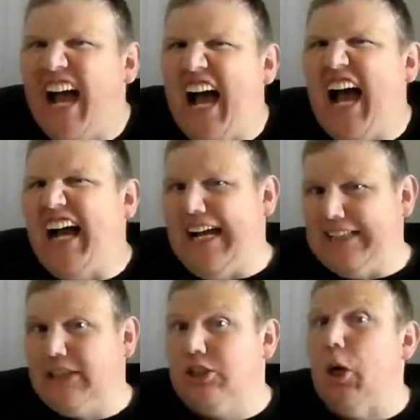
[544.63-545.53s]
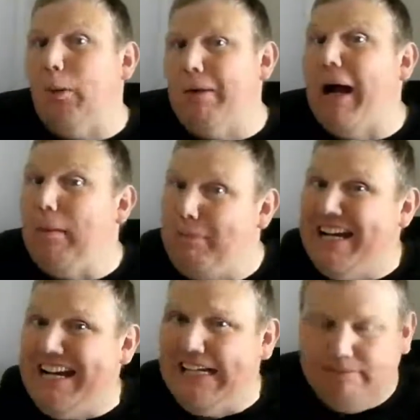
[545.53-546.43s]
I got stung by a
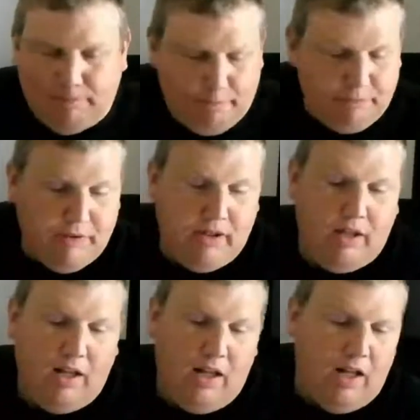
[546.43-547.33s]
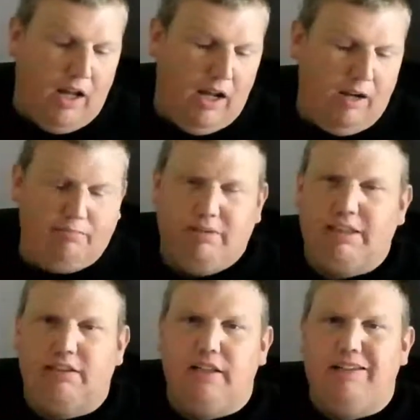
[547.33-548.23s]
bee.
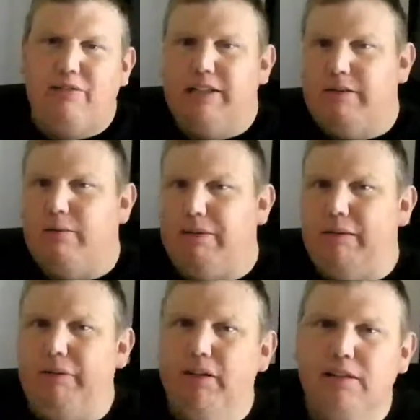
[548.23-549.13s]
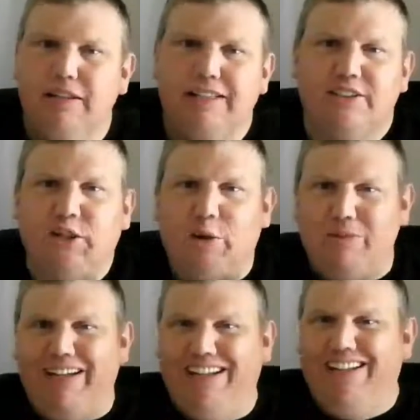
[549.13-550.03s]
That's the name of the team that beat me. They stung
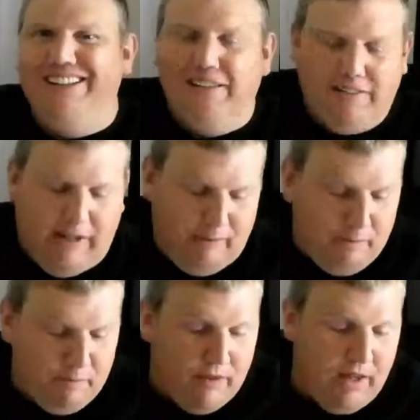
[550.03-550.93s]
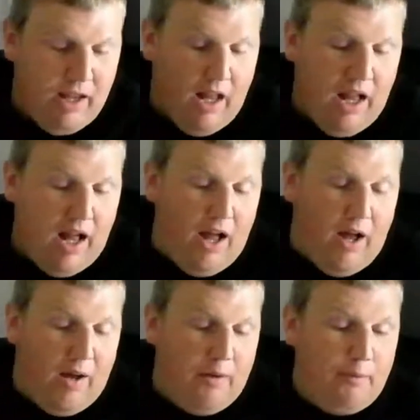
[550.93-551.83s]
me. Okay.
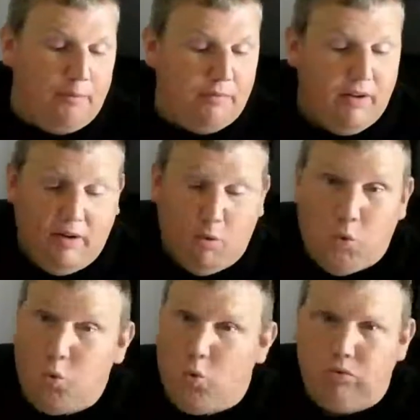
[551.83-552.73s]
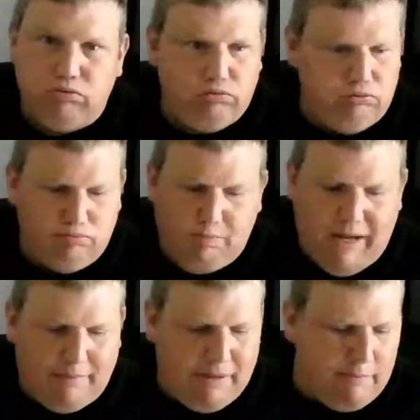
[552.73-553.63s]
Whew.
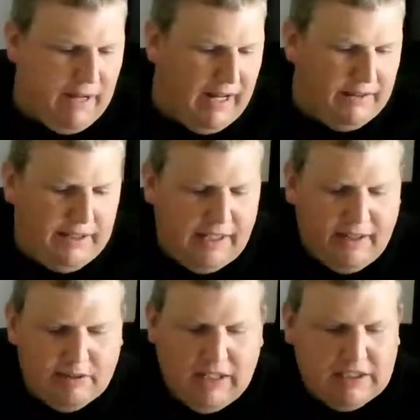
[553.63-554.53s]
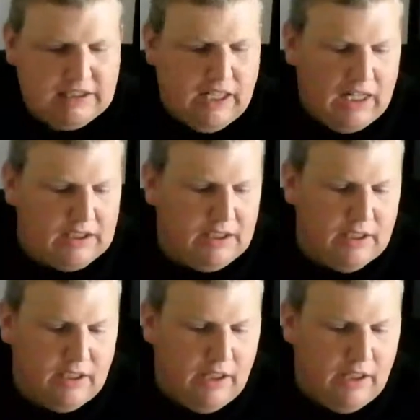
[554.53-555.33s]
Bad. Yeah, that sucked.